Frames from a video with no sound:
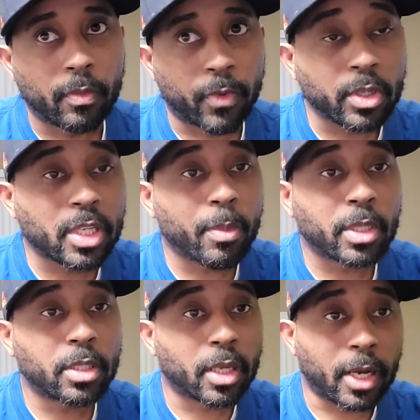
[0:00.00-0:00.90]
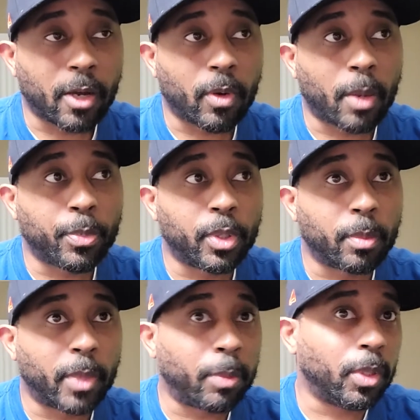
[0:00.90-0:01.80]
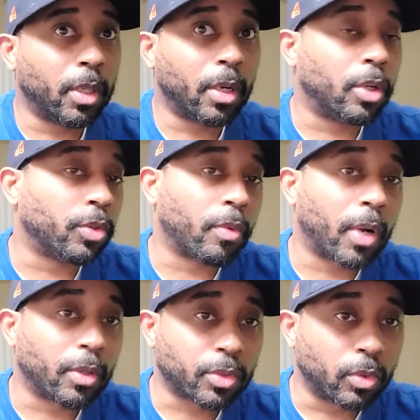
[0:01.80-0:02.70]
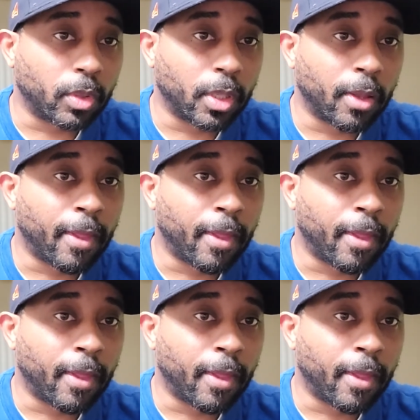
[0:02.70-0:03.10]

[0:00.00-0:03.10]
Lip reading: The first time I took it out, I put maybe 100 rounds through it,